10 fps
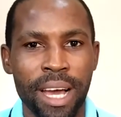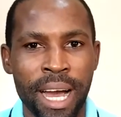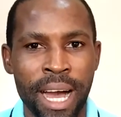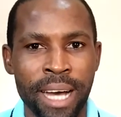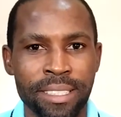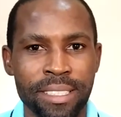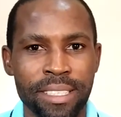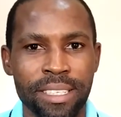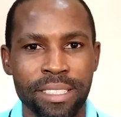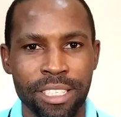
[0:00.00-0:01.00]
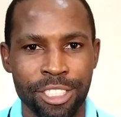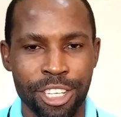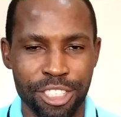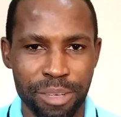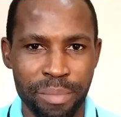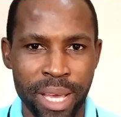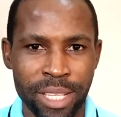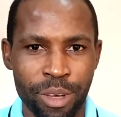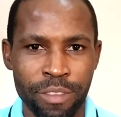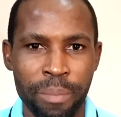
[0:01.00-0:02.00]
at the
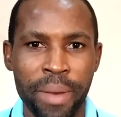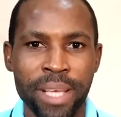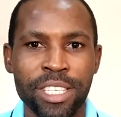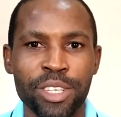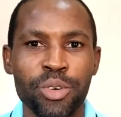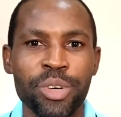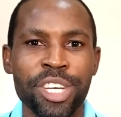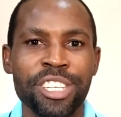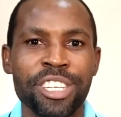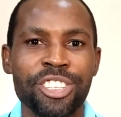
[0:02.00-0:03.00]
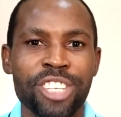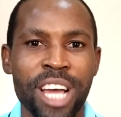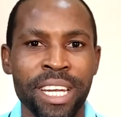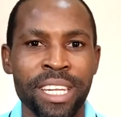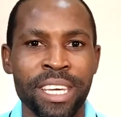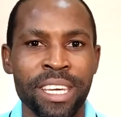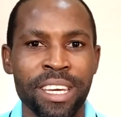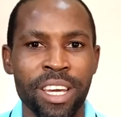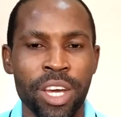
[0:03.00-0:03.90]
detriment of the person who initially